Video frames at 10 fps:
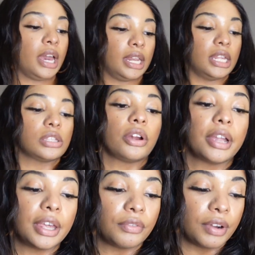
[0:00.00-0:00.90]
i need to start
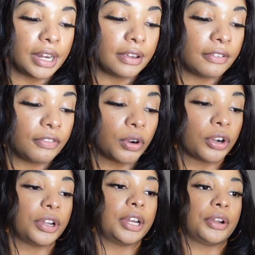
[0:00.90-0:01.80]
getting ready
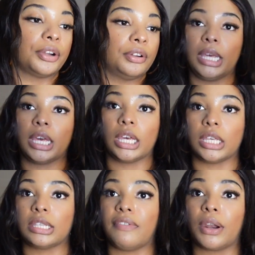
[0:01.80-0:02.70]
for dinner
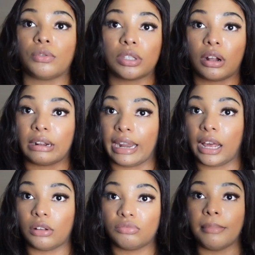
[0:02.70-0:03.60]
because if i don't start
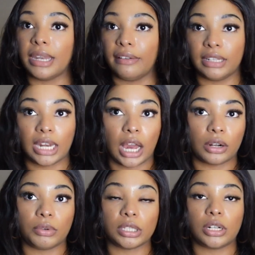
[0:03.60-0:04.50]
now i'm definitely not
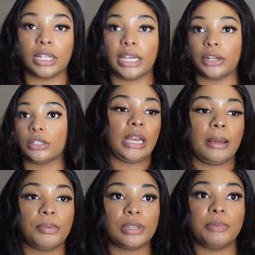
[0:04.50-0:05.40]
gonna want to start later
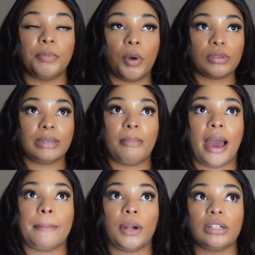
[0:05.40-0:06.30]
i'm supposed to be posting
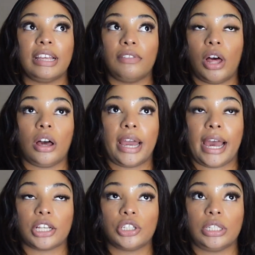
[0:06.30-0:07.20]
my birthday vlog
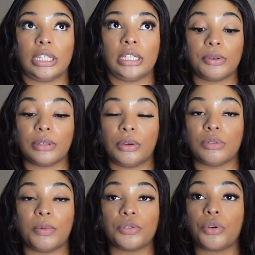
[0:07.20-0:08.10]
actually it was
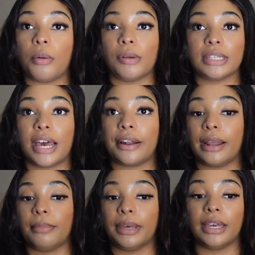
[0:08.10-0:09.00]
supposed to go up on
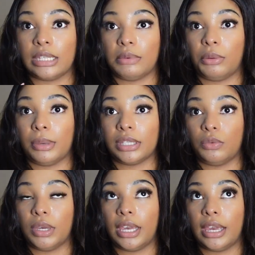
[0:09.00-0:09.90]
saturday but it's been a busy
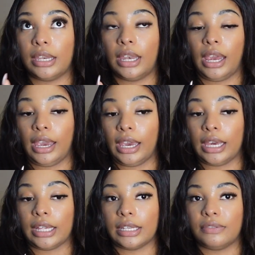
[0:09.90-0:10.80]
weekend
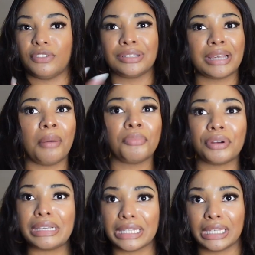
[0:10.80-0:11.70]
and for some
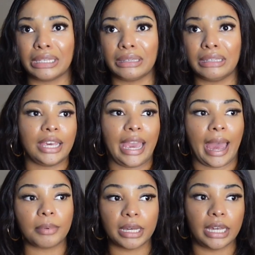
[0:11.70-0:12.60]
reason
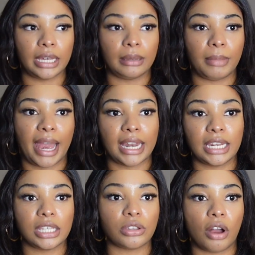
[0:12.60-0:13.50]
capcut my
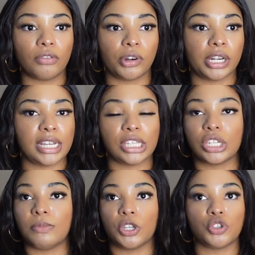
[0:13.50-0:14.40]
editing software has
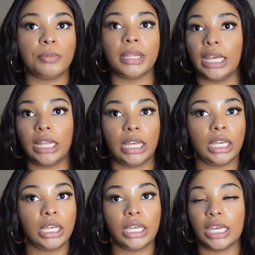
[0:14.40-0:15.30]
just been tripping
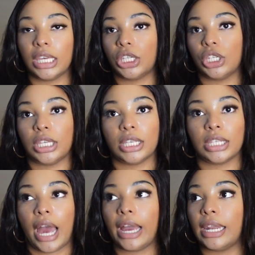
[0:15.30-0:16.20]
lately it's
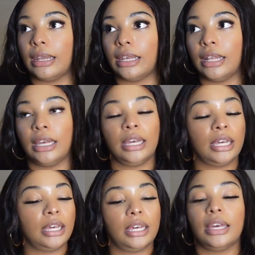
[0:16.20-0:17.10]
just i could have
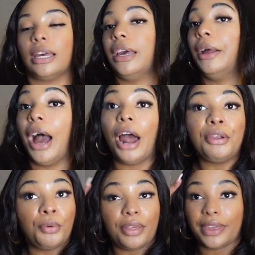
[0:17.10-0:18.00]
I don't
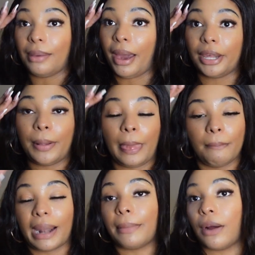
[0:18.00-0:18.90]
even want to think about it,
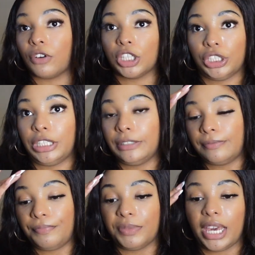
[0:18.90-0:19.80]
but I'm not rushing it
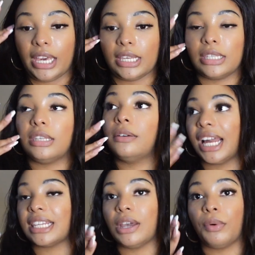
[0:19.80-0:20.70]
because like
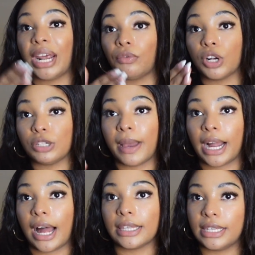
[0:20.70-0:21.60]
I said, when I rush my
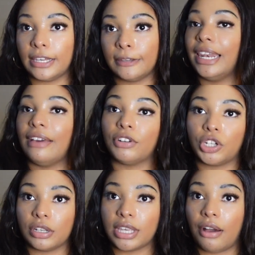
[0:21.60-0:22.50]
content, it never
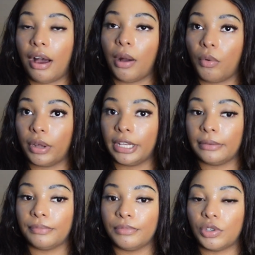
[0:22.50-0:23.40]
turns out how I want it.
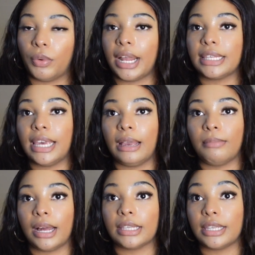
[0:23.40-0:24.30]
So when I take
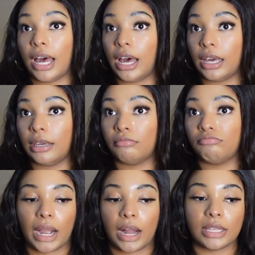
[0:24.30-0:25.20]
my time,
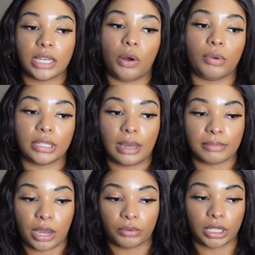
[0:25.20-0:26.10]
my content always
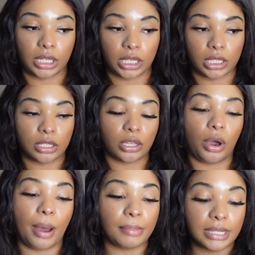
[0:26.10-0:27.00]
comes out really good. So
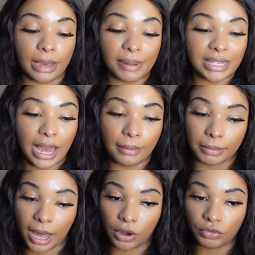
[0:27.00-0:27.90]
I'm gonna take my time, I'm
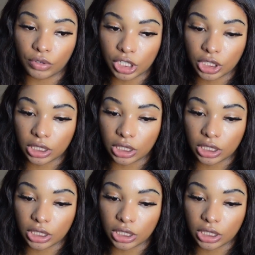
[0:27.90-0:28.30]
not gonna rush